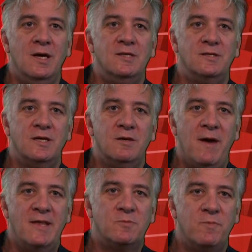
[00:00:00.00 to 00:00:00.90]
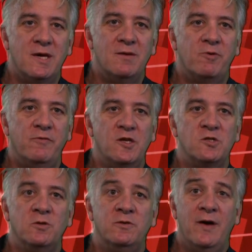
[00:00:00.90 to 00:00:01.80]
Senior Maths B
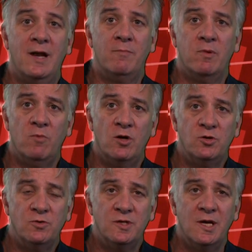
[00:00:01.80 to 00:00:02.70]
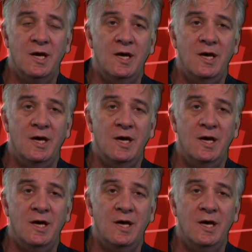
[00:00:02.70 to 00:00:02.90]
Professional Development modules.